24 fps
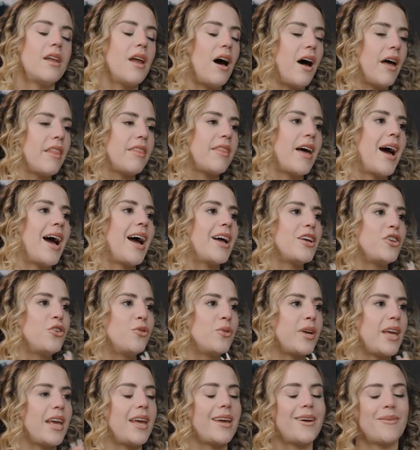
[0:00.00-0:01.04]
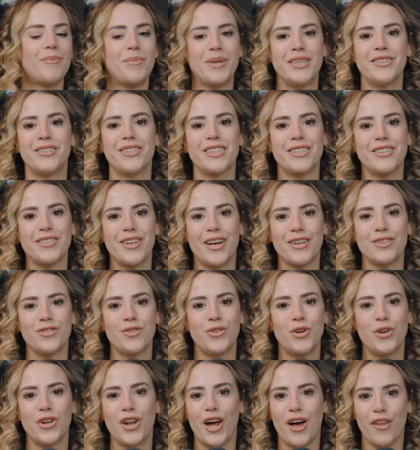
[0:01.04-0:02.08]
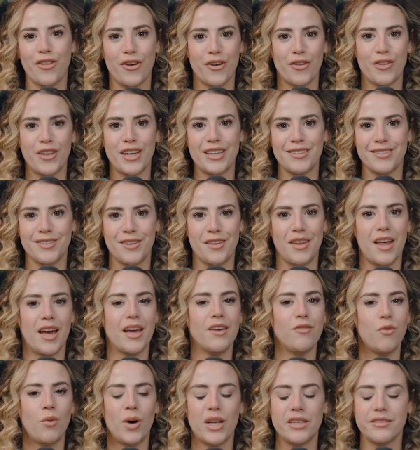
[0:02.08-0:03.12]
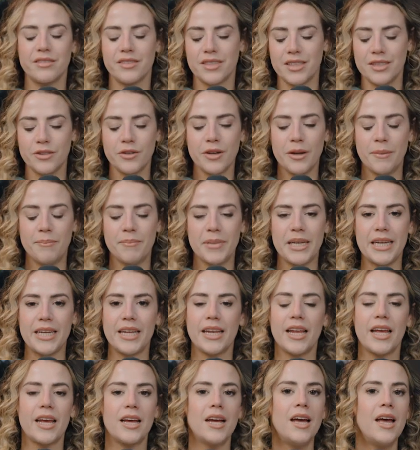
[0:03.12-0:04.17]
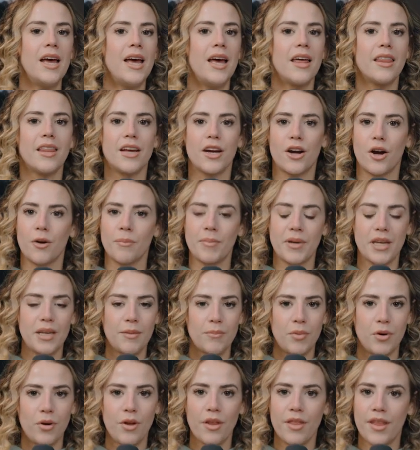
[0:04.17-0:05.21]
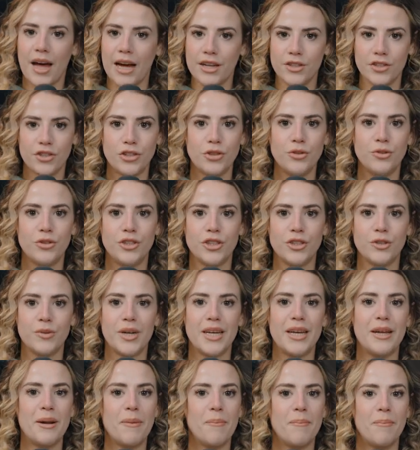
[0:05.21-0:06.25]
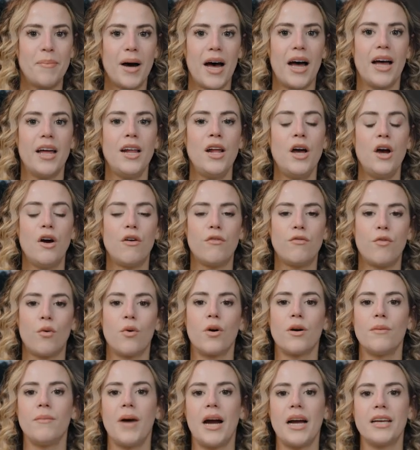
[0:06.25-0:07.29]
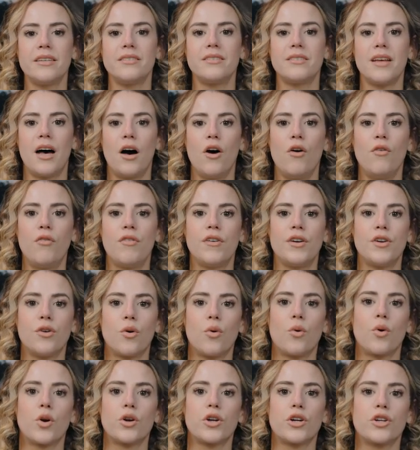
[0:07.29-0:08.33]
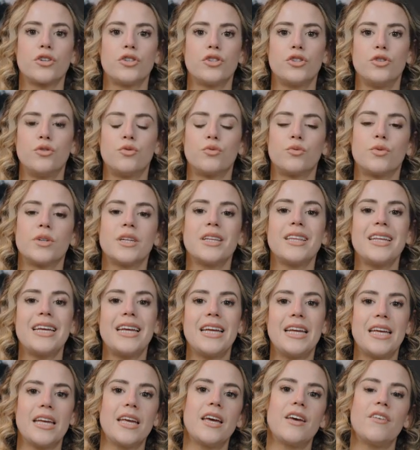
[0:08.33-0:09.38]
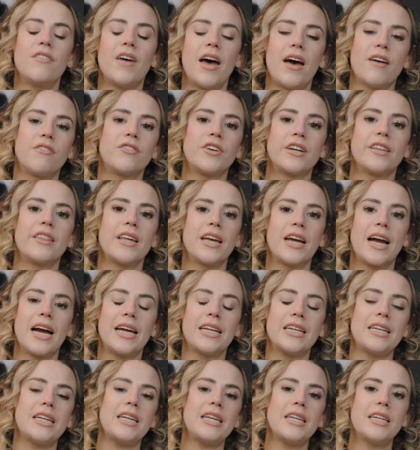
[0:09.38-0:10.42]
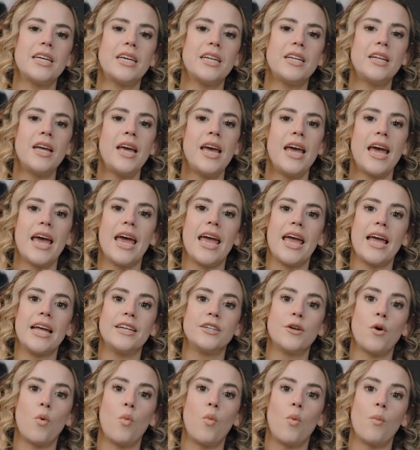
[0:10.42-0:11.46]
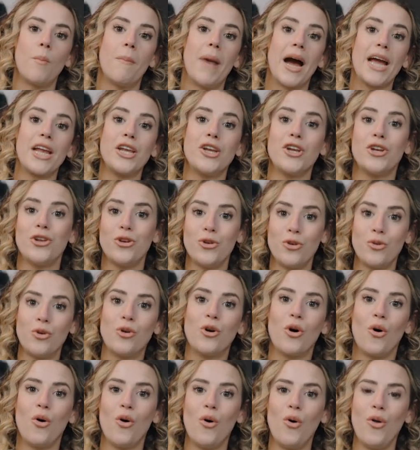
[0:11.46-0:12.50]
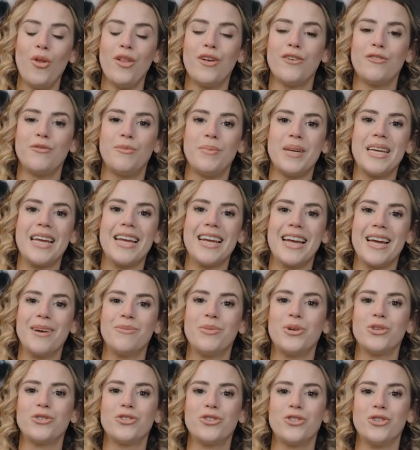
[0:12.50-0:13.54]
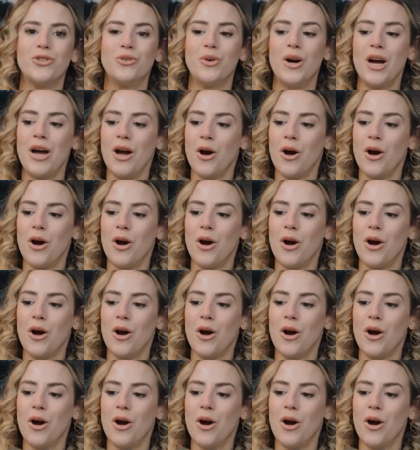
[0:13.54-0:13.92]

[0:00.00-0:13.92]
not that you can't be successful in other things in life while still competing. There are people that do do it, but for myself, in order to really give everything I needed and my new goal of being able to